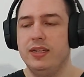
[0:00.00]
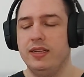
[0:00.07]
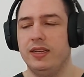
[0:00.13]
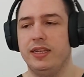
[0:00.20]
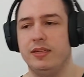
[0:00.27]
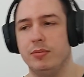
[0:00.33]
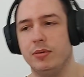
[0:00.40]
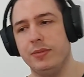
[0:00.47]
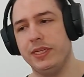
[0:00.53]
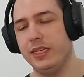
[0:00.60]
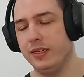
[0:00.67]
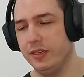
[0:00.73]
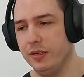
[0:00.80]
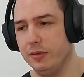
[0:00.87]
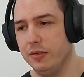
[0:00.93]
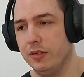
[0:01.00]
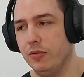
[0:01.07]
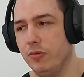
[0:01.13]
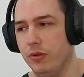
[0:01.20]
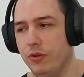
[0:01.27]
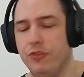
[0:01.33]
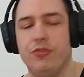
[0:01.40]
like, maybe a
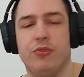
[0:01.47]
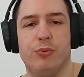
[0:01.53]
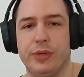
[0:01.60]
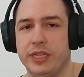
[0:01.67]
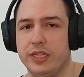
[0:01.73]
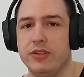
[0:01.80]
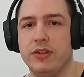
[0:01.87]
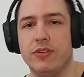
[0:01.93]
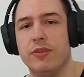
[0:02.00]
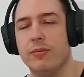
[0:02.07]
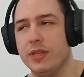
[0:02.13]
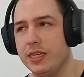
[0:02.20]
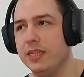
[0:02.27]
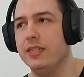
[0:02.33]
show reaction or something?